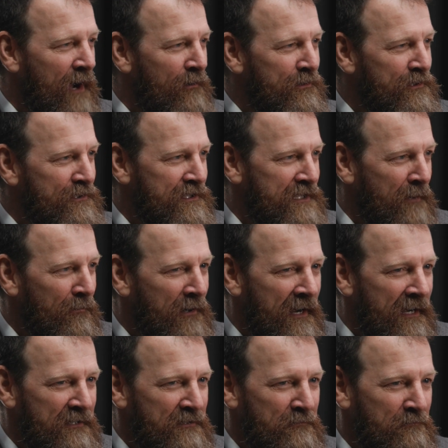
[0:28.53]
how would you
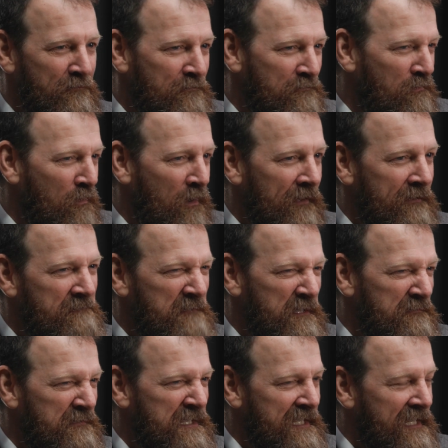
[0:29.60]
summarize what
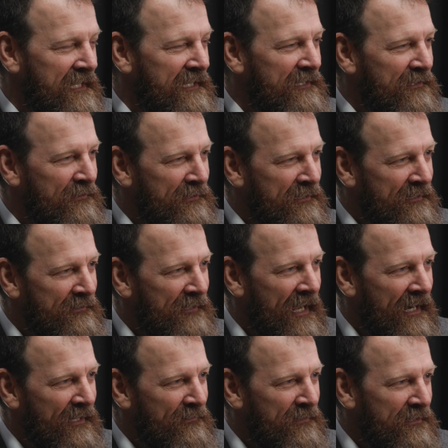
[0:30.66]
you've seen in the
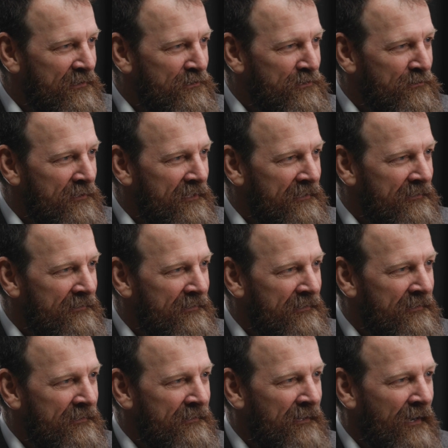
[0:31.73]
Atlanta industry
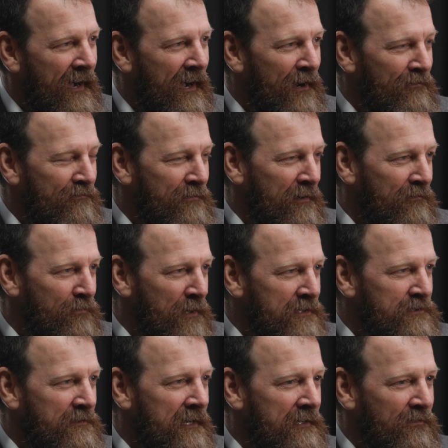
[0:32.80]
of
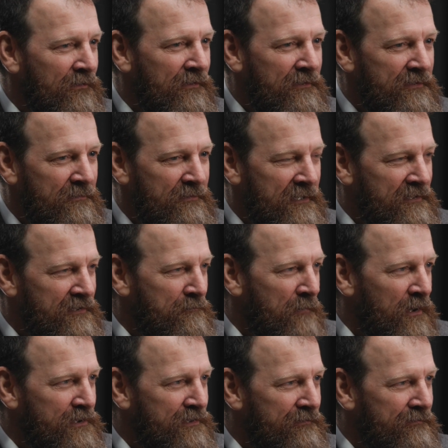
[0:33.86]
restaurants since
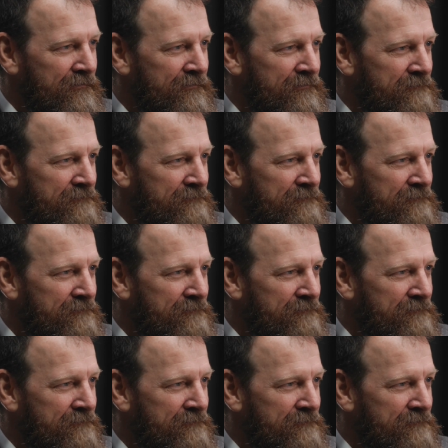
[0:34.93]
March of